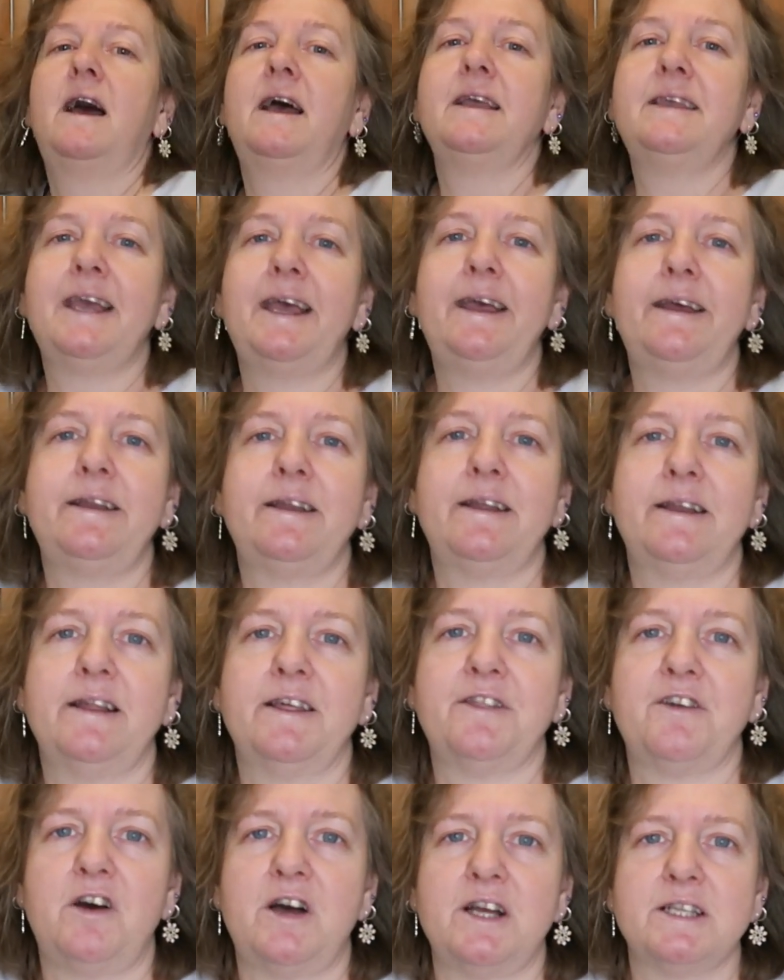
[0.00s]
Again,
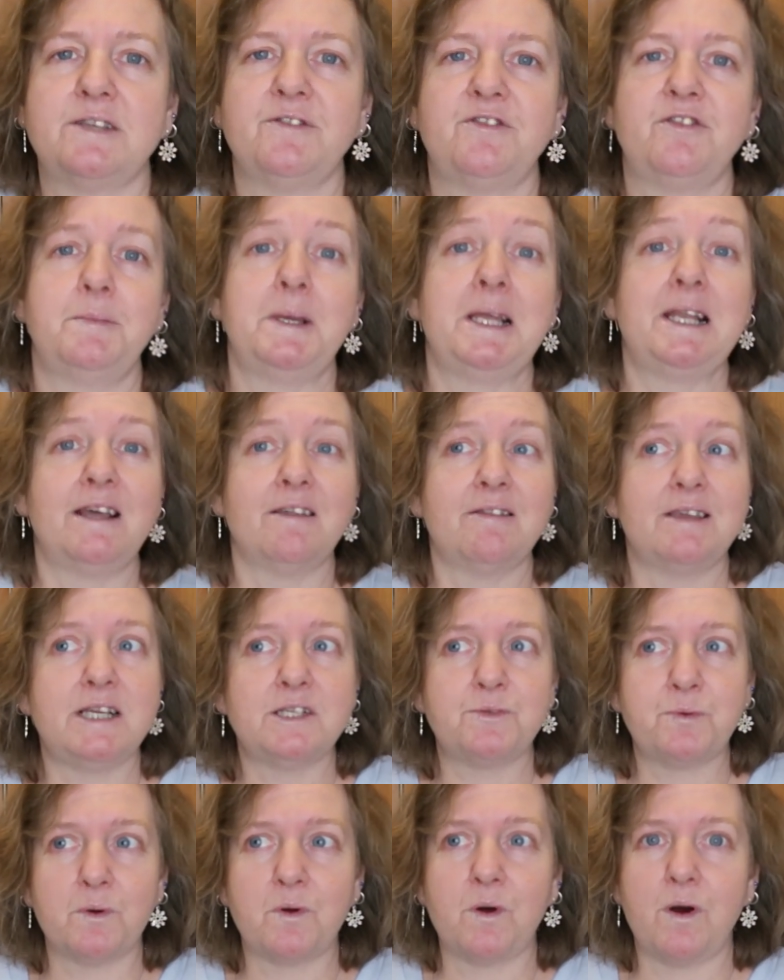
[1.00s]
another item for me. Now
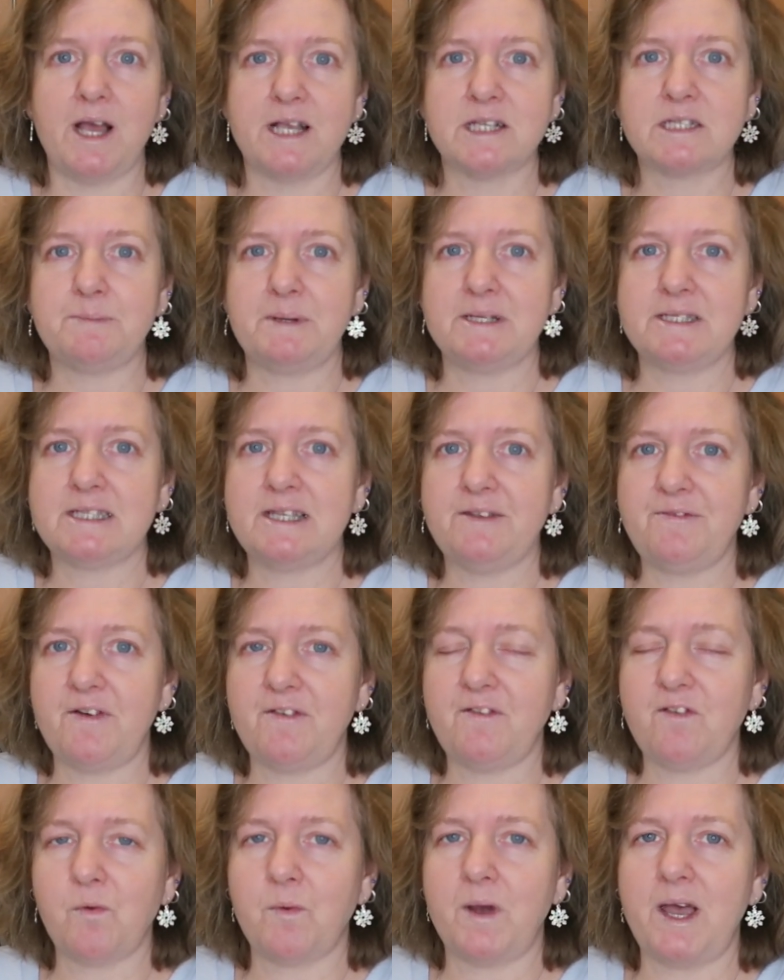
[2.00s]
these were quite expensive
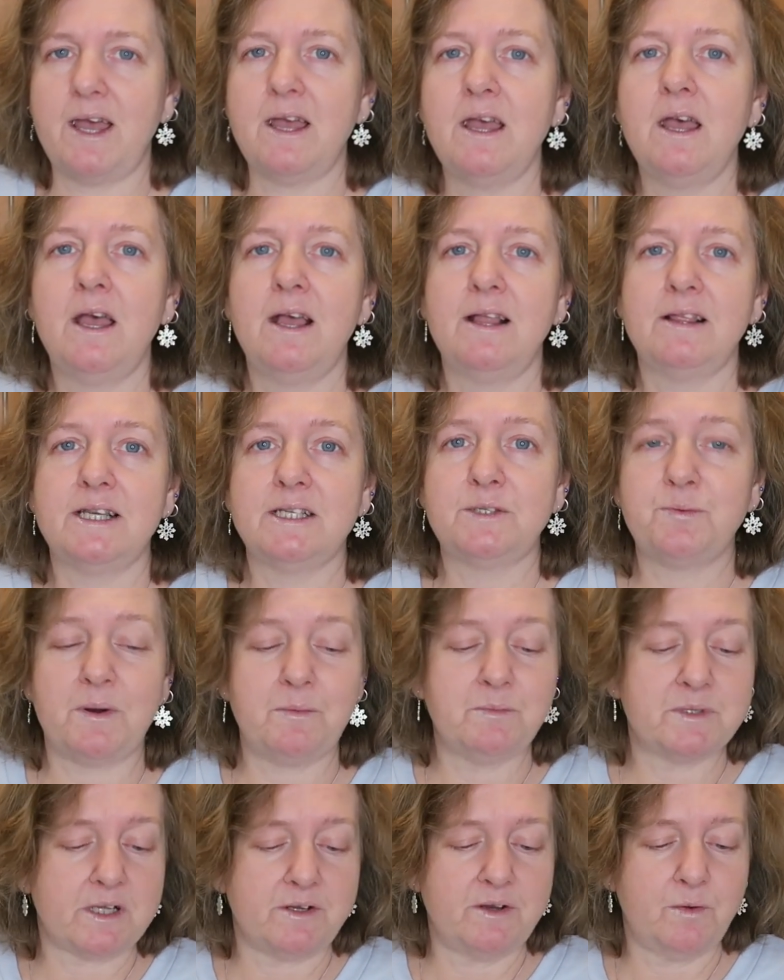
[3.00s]
everywhere. This
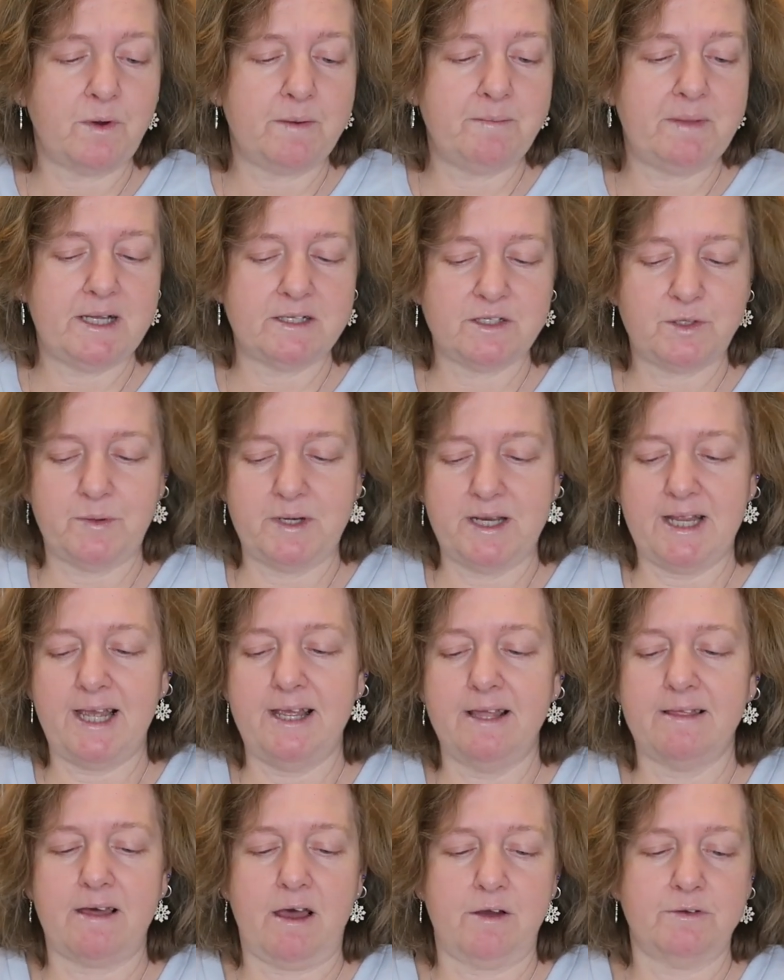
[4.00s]
one was only
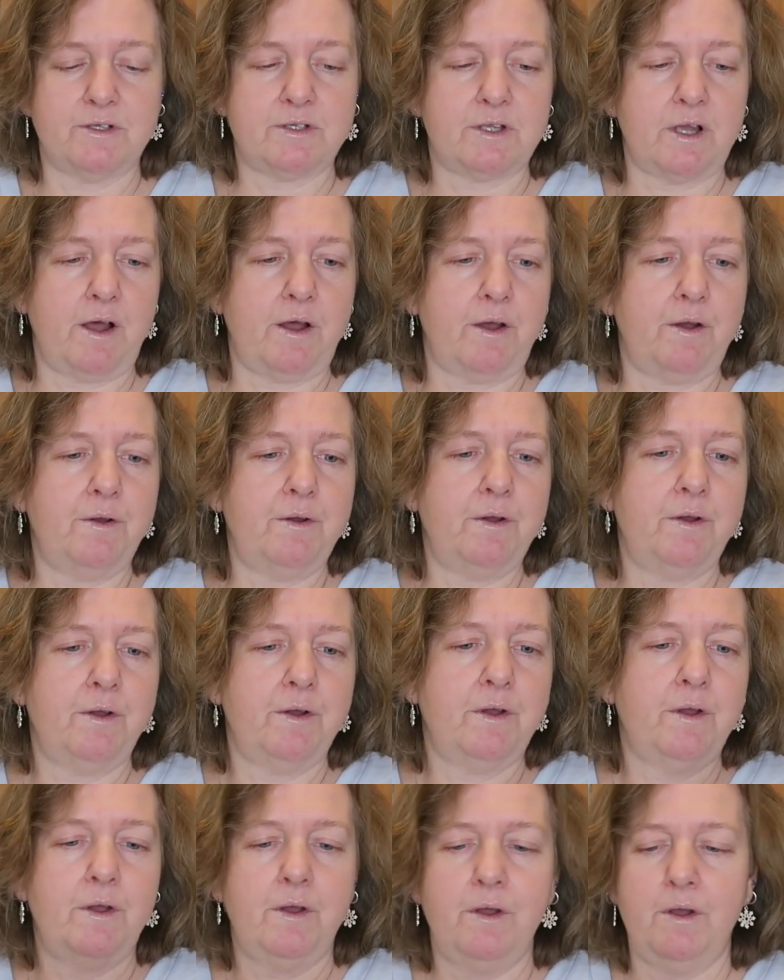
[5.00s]
£1.28 though,
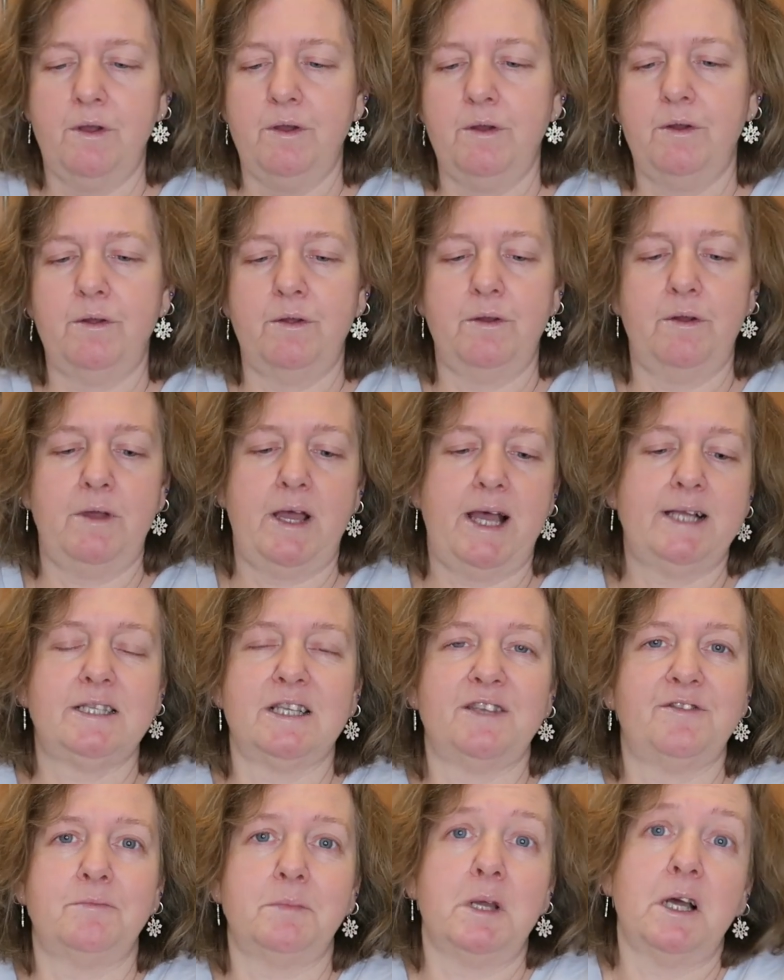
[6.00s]
so as
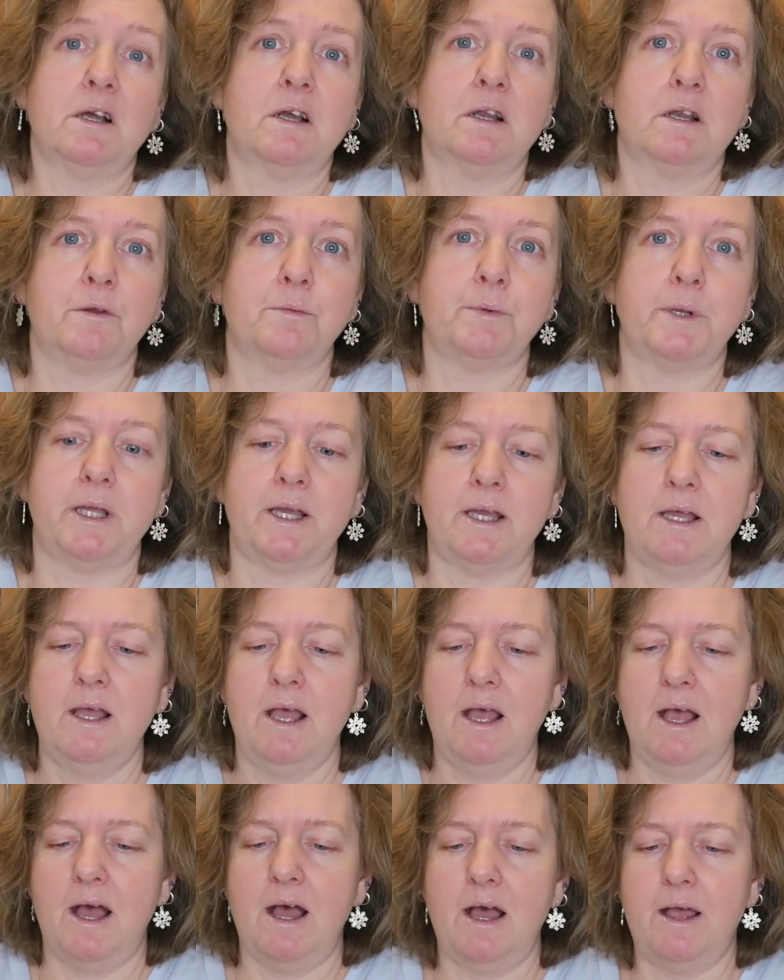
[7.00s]
it's for me, I can open
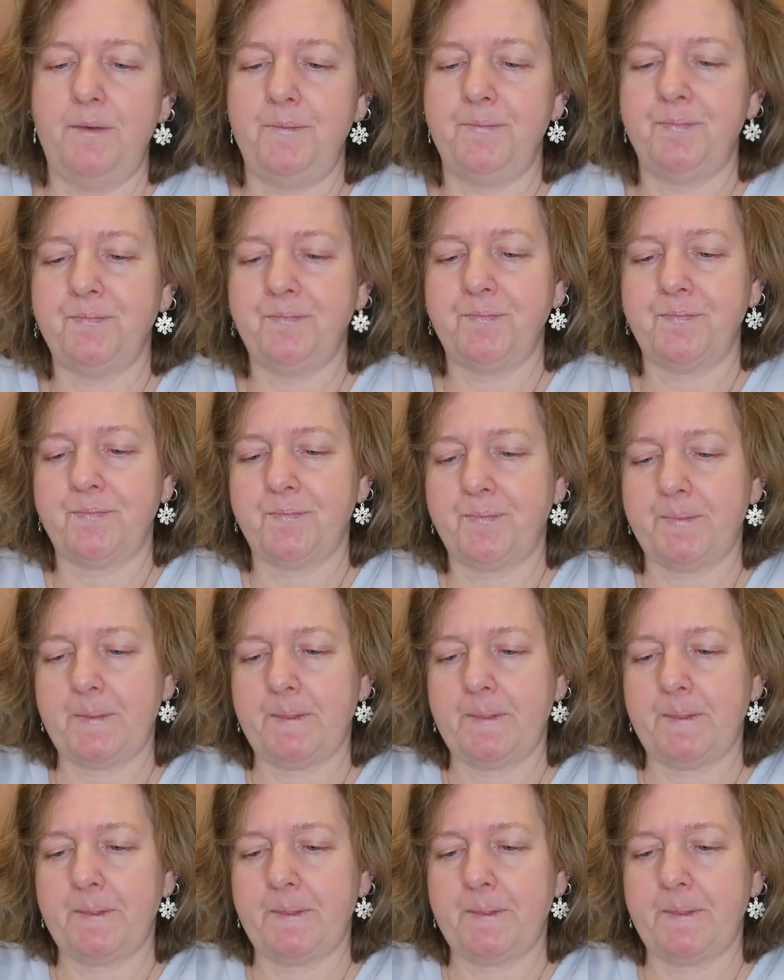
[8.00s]
it.